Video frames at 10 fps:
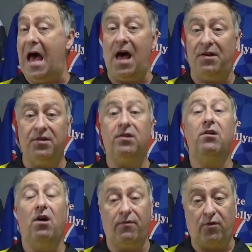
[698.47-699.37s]
and,
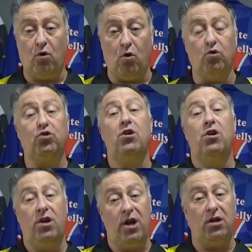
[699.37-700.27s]
of course,
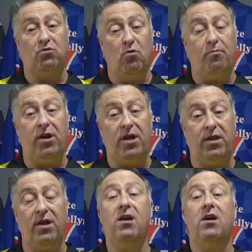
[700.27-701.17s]
your actual
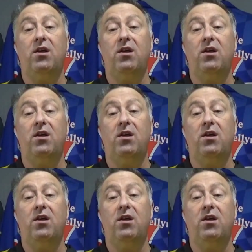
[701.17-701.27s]
breathing.